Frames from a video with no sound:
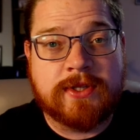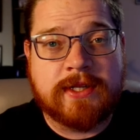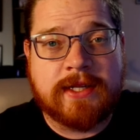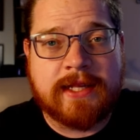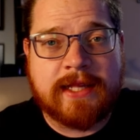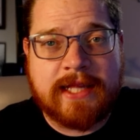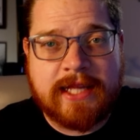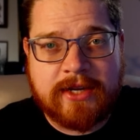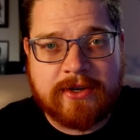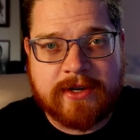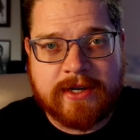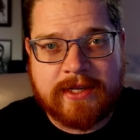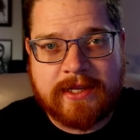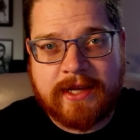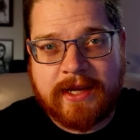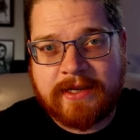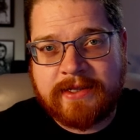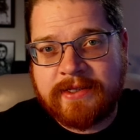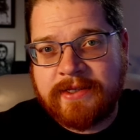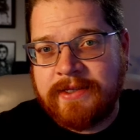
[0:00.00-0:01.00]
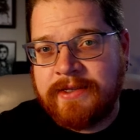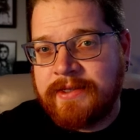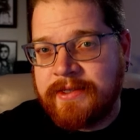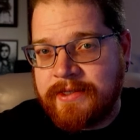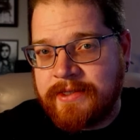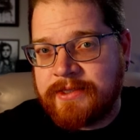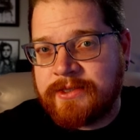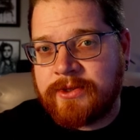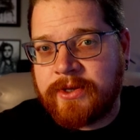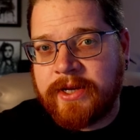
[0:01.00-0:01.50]
to hear it yet.
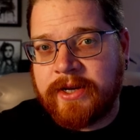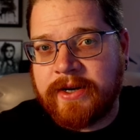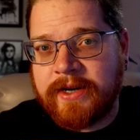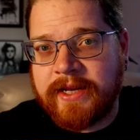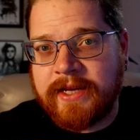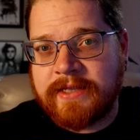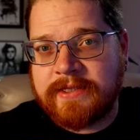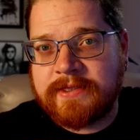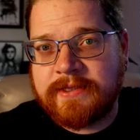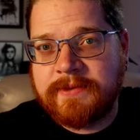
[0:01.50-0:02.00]
So here it is.